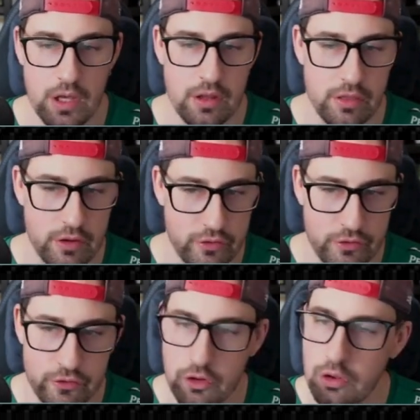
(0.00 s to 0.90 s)
the
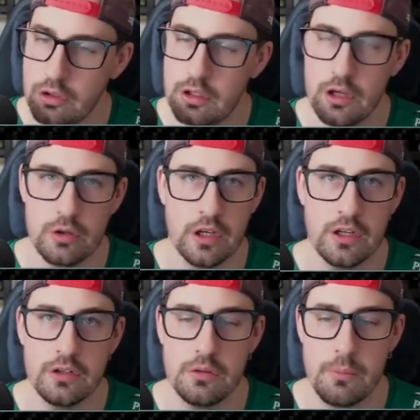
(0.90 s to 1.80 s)
full
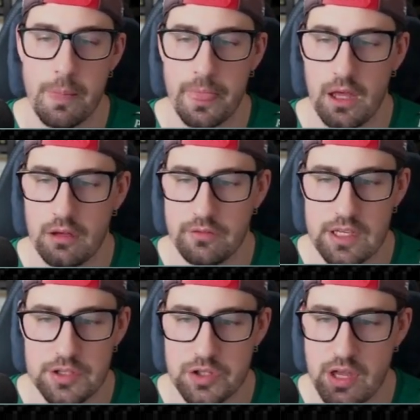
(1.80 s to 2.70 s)
logo of
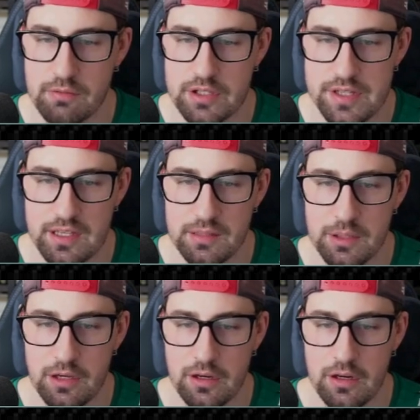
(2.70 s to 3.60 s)
each and every team
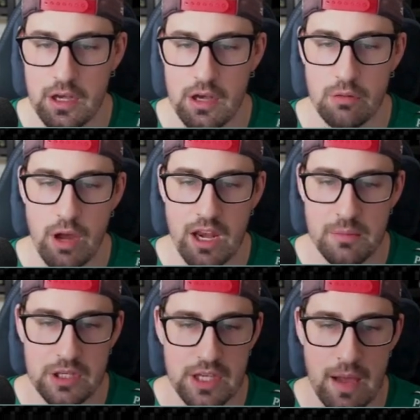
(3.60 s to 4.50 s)
here, right? I
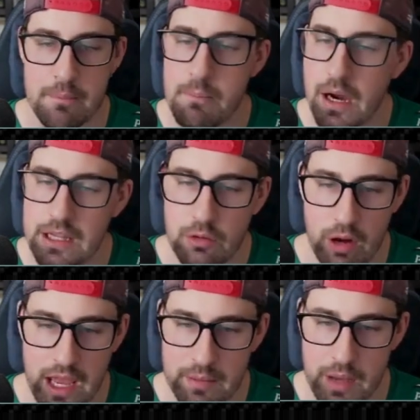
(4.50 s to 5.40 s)
mean, you got
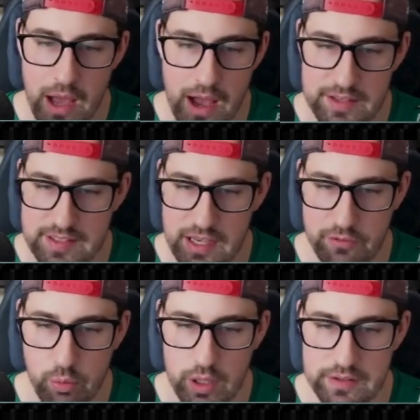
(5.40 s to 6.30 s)
MoneyGram, Haas
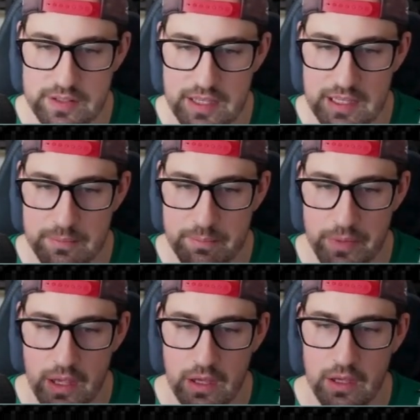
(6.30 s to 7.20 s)
F1 team,
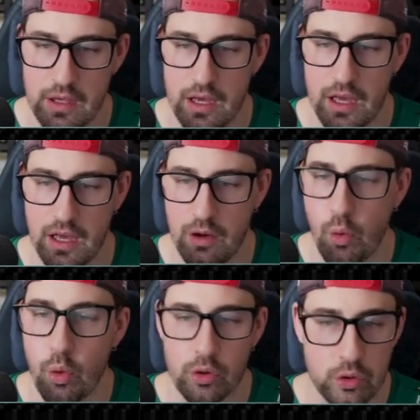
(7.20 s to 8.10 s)

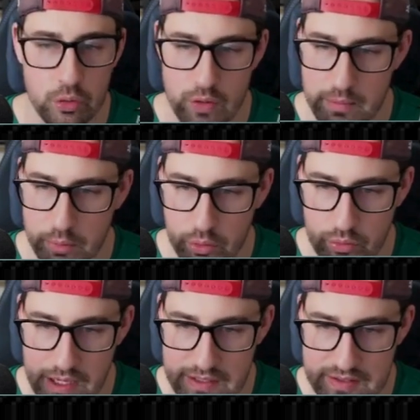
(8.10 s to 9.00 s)
Oracle Red Bull
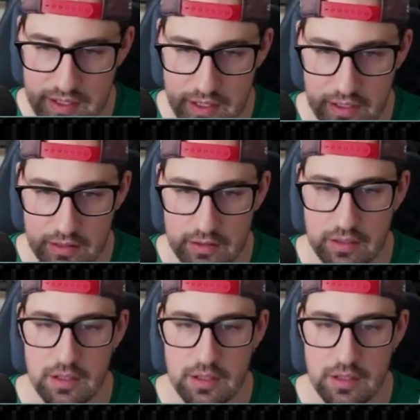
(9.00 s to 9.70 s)
Racing,